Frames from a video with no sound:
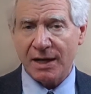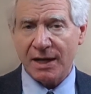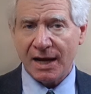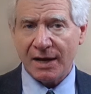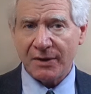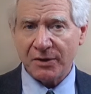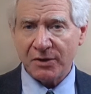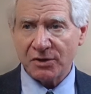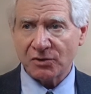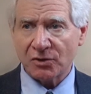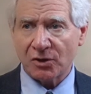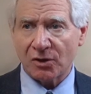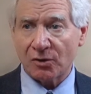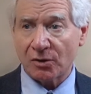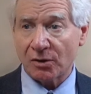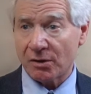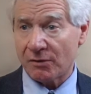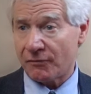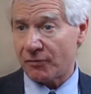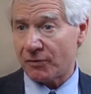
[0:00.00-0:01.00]
and then you start
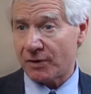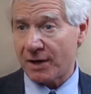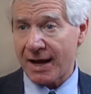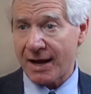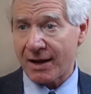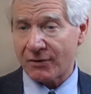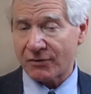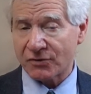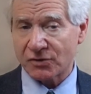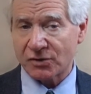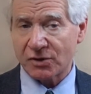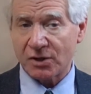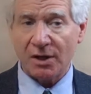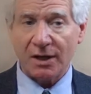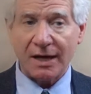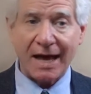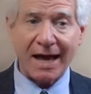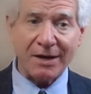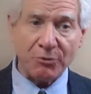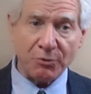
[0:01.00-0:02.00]
looking for a house,
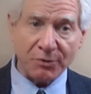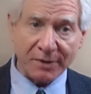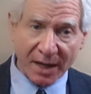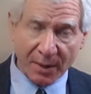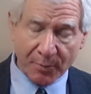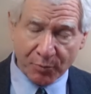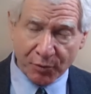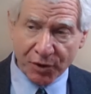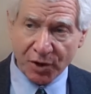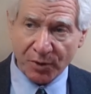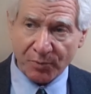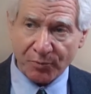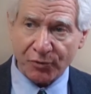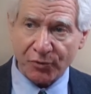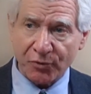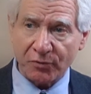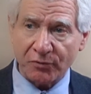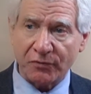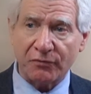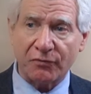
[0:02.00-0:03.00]
and you get pre-approved